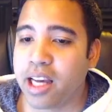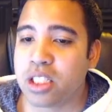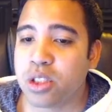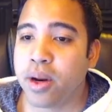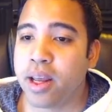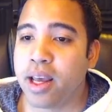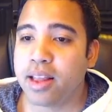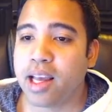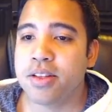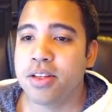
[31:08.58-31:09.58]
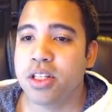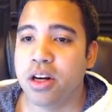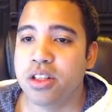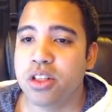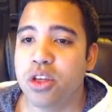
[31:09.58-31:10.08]
28,000
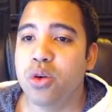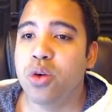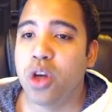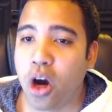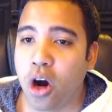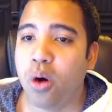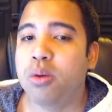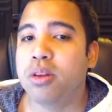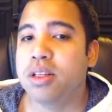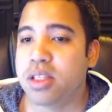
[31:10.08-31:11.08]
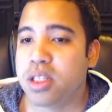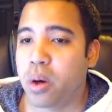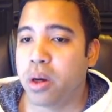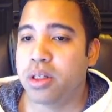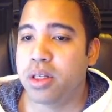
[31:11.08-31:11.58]
shares. You know this is
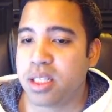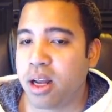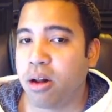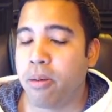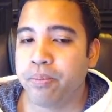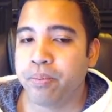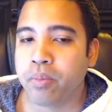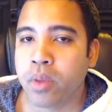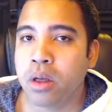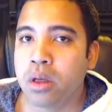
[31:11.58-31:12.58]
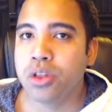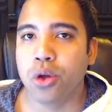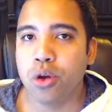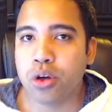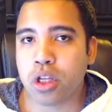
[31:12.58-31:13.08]
going to sell.
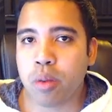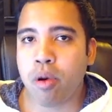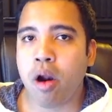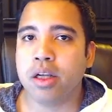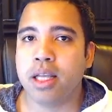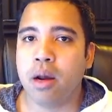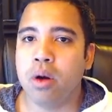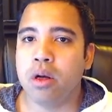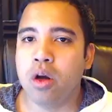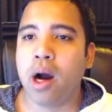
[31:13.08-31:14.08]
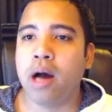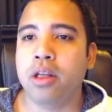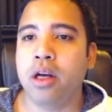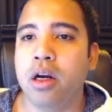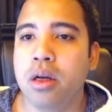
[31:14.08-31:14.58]
So those are the products that I would go out
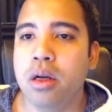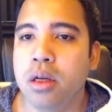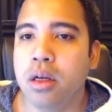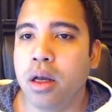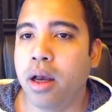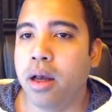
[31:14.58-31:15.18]
there and